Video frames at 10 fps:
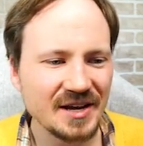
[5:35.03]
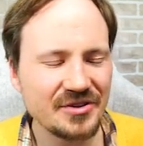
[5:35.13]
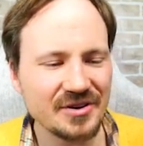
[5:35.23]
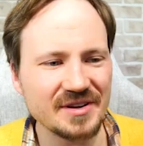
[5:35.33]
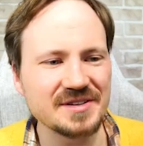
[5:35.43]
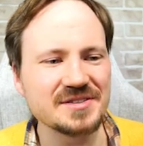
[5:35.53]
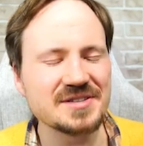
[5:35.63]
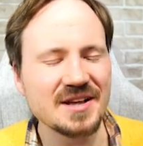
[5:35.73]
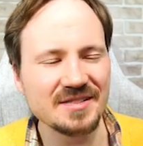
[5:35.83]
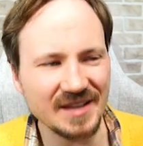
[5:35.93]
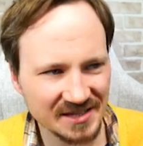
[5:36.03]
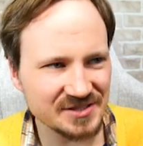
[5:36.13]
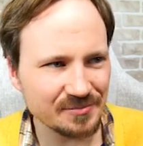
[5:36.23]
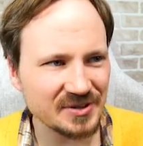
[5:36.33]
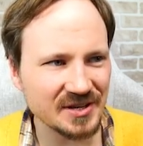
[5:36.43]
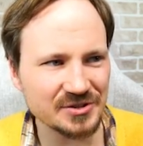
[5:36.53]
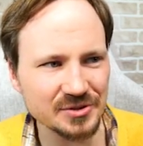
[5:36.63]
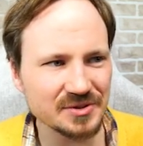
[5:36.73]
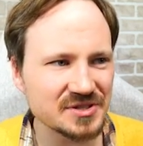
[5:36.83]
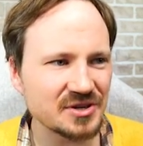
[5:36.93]
There is lots of
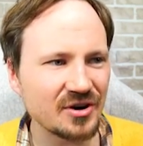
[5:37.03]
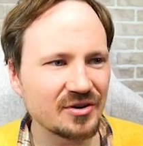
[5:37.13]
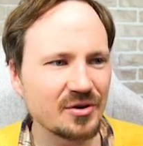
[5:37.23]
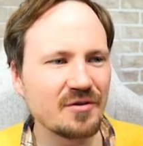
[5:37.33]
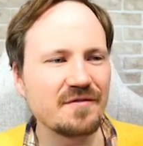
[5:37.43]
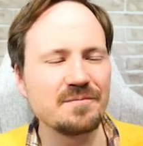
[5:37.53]
potential with this card.